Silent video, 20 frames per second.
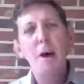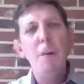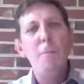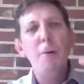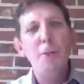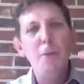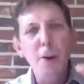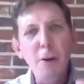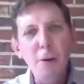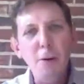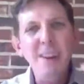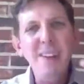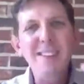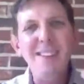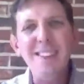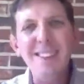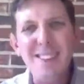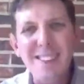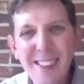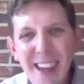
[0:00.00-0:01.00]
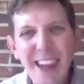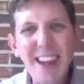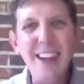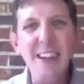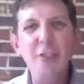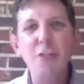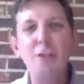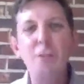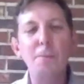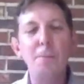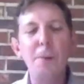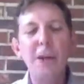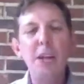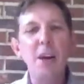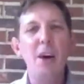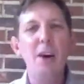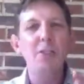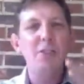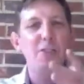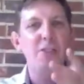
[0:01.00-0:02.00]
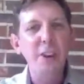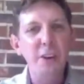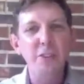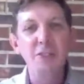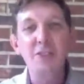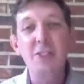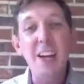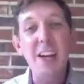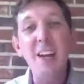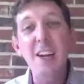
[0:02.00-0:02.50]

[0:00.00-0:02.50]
But there is a stage beyond synergy.